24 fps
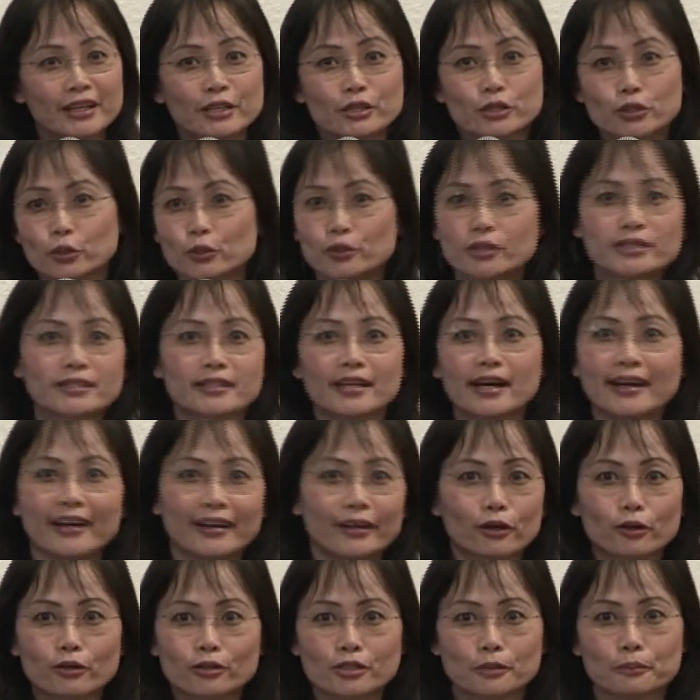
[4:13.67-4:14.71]
So it's not
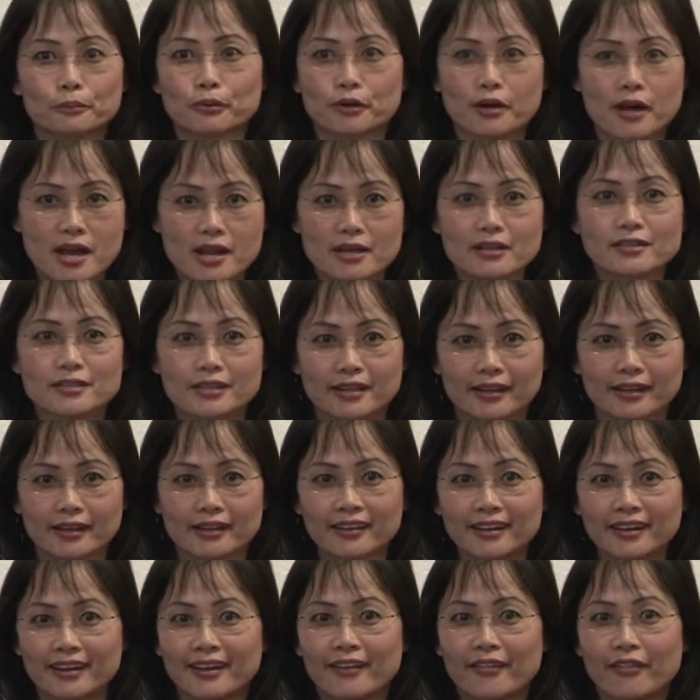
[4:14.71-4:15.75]
at all surprising